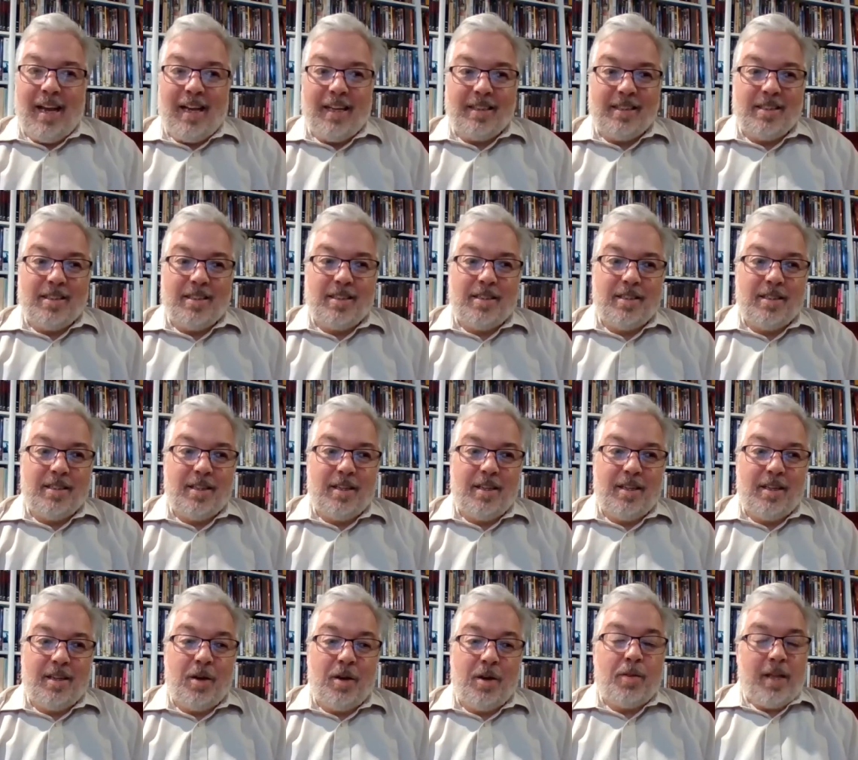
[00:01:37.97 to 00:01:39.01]
that's,
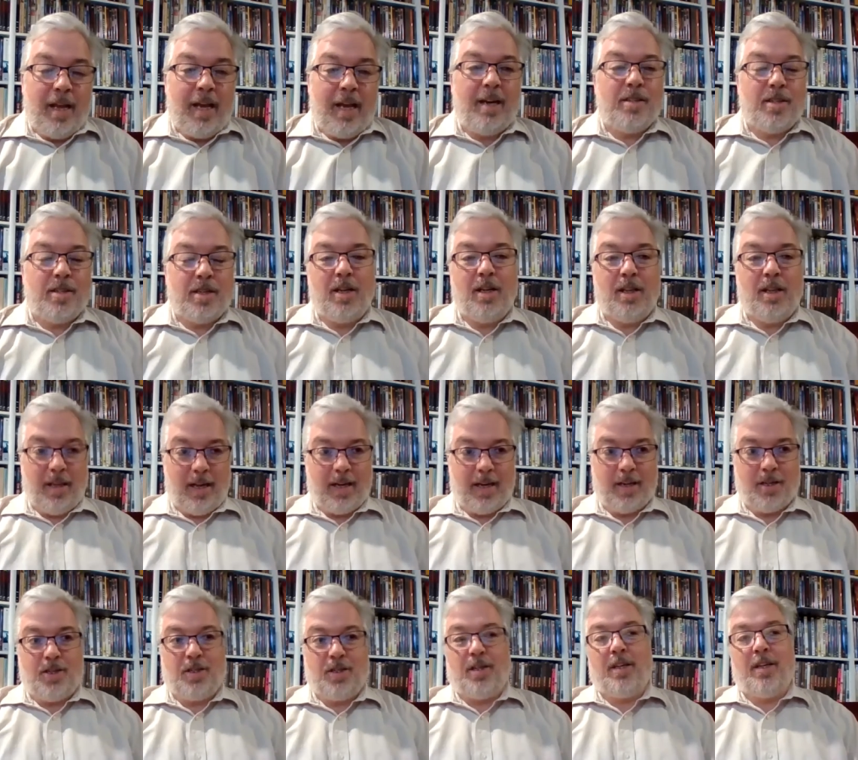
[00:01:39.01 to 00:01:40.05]
you know, that is a
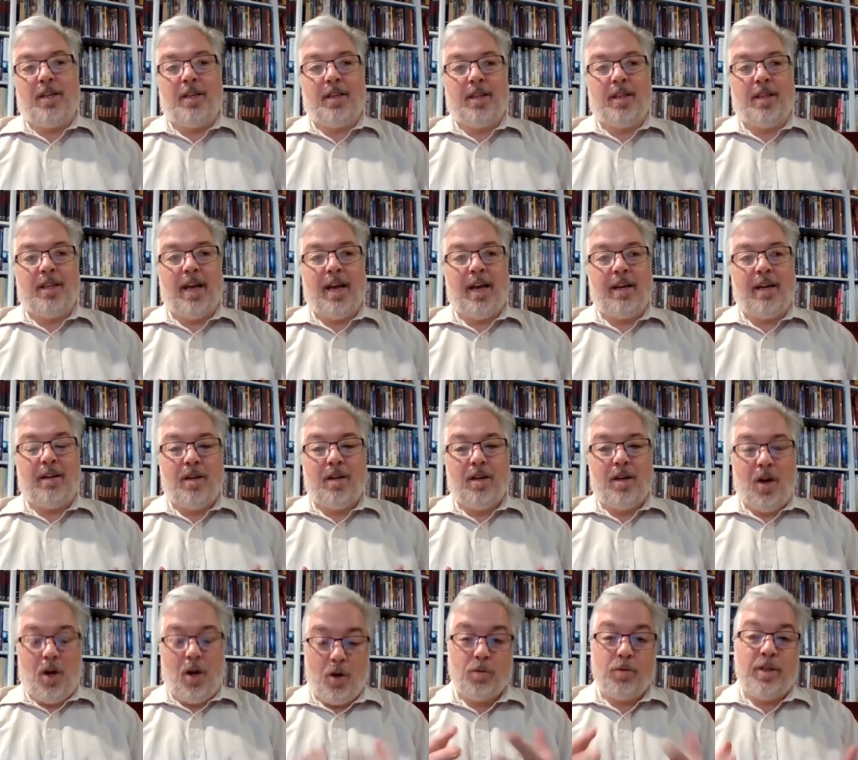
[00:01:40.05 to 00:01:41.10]
collection that
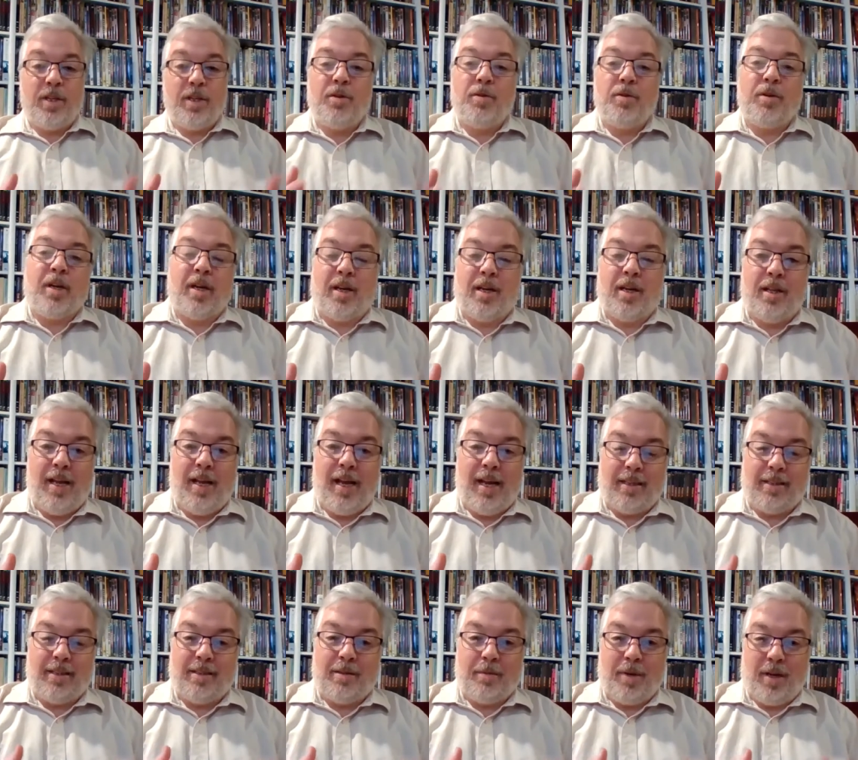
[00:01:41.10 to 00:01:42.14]
only you can
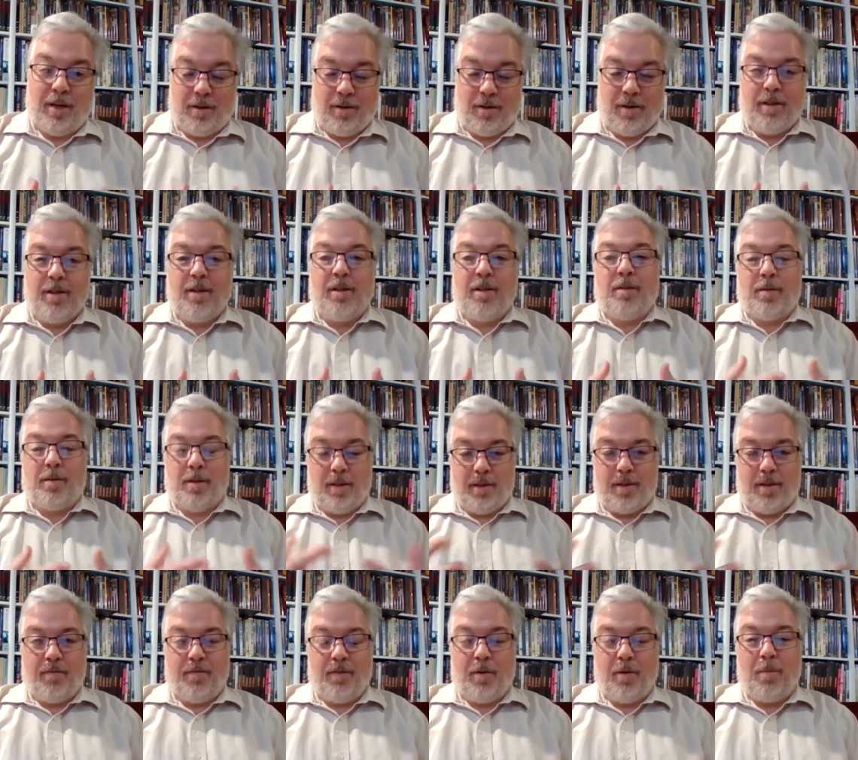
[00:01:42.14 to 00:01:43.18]
collect. I mean,
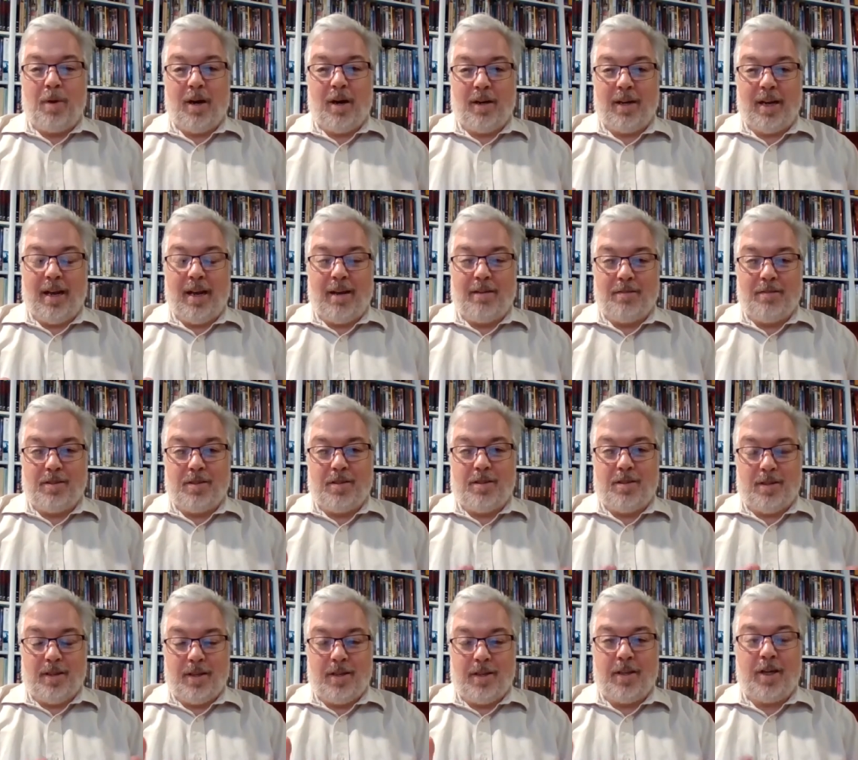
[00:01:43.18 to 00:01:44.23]
the film archives
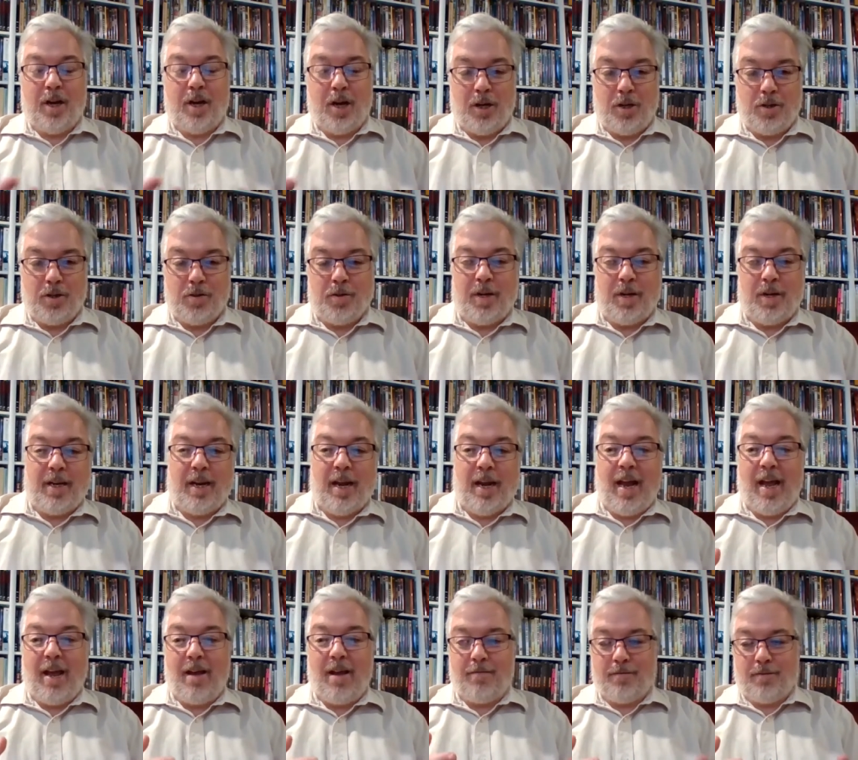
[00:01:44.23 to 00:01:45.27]
in the country
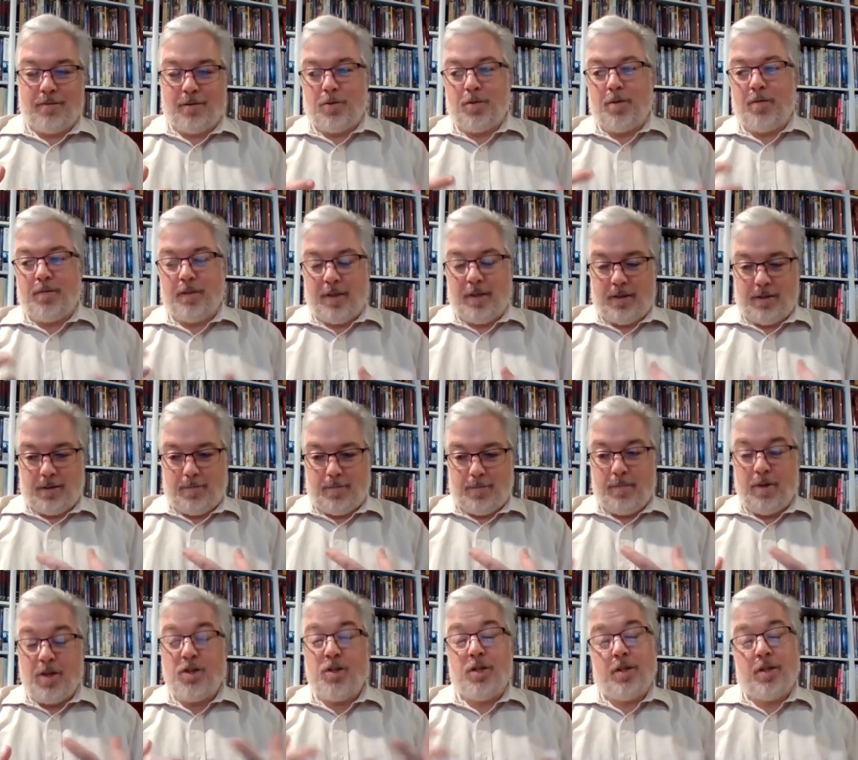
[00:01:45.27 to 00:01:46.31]
have sort of this
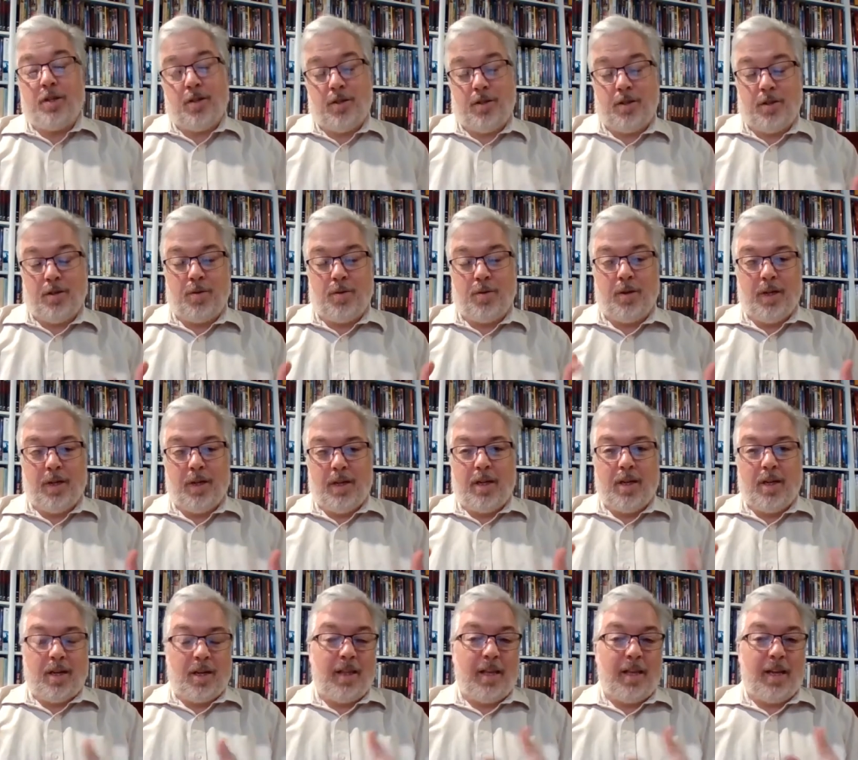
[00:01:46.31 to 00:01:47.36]
mission to
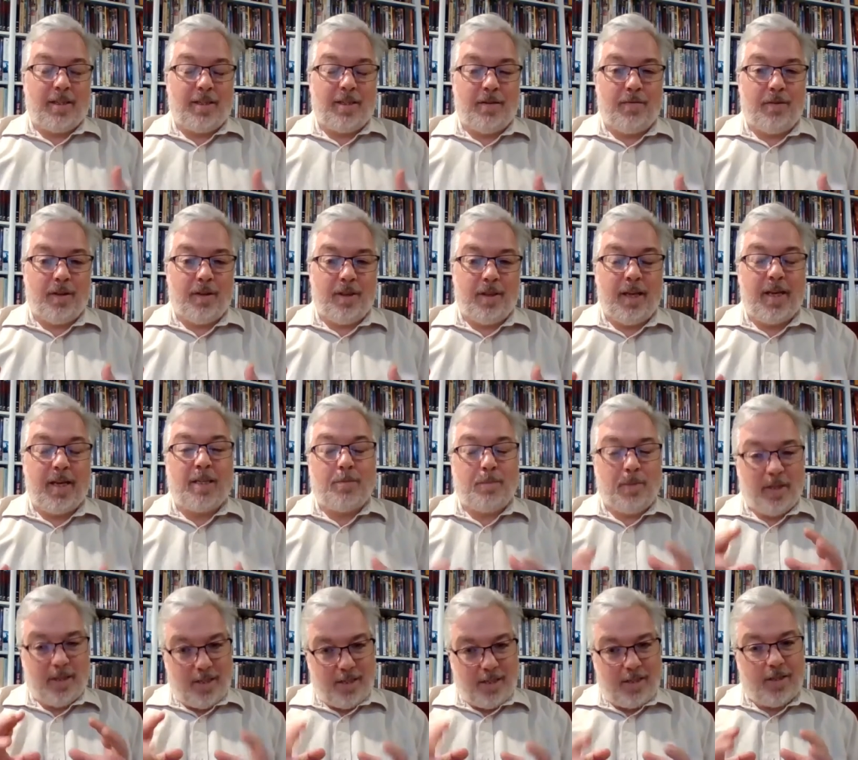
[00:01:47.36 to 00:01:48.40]
collect different things,
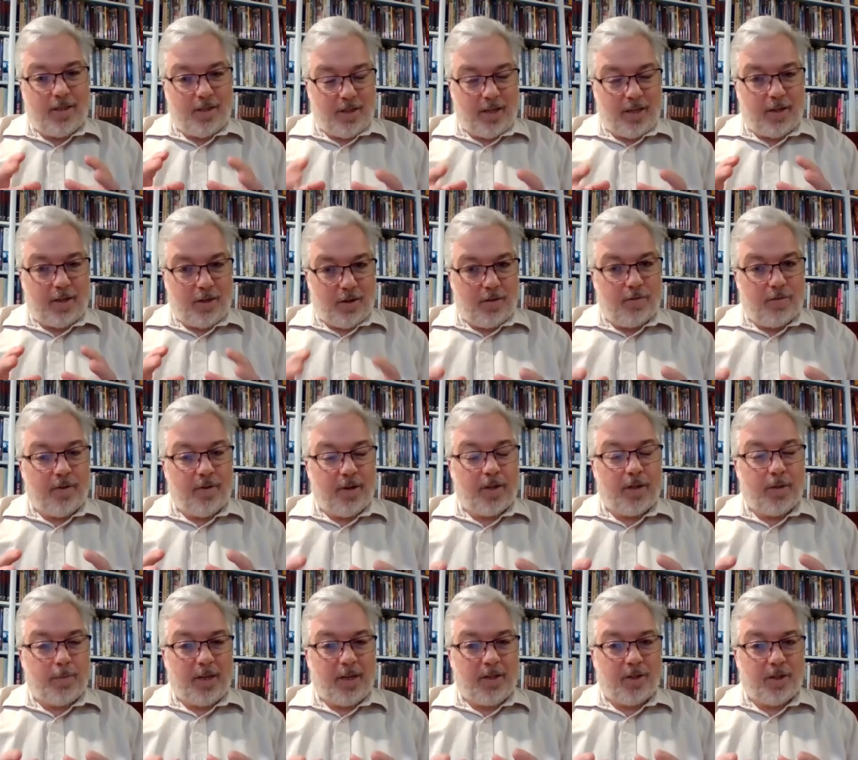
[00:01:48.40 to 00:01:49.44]
but this is like your
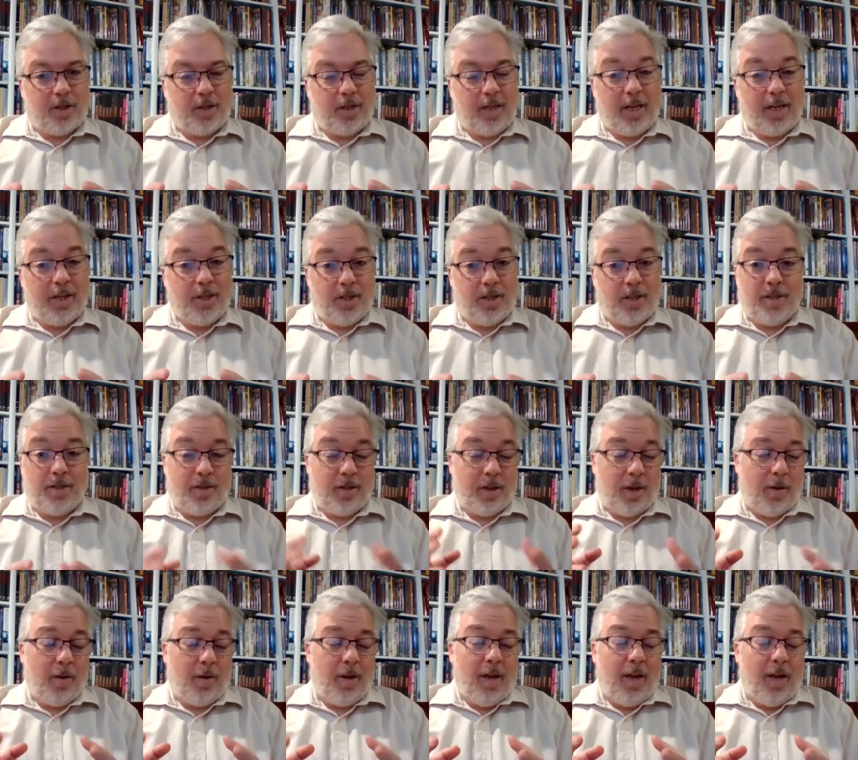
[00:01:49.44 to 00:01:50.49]
very special collection.
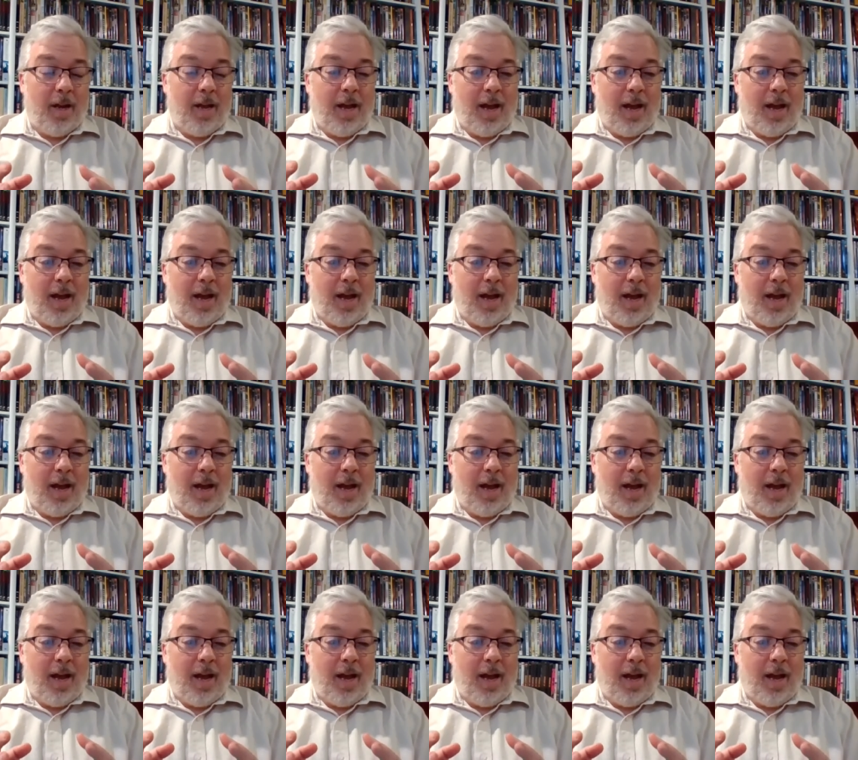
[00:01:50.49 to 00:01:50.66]
So